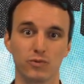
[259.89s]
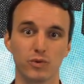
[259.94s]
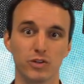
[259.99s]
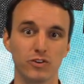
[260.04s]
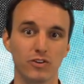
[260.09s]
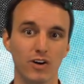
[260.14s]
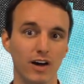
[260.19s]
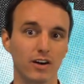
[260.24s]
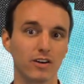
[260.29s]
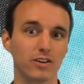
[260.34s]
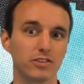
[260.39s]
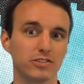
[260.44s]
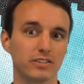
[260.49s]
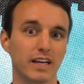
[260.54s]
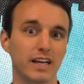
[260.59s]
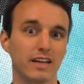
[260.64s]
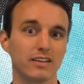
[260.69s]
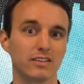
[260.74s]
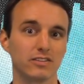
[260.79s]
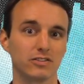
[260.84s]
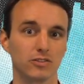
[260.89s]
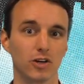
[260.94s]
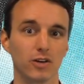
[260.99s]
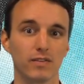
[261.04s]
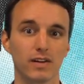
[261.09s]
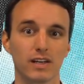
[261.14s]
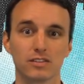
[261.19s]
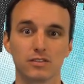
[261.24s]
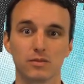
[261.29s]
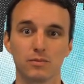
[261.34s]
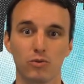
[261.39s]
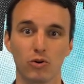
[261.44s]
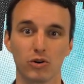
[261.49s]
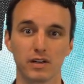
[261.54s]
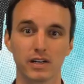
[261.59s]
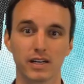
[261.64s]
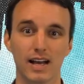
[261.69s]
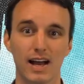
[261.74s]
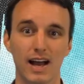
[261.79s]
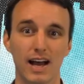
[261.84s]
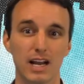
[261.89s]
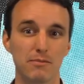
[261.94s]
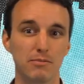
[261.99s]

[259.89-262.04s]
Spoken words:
When you understand that serving is important to God,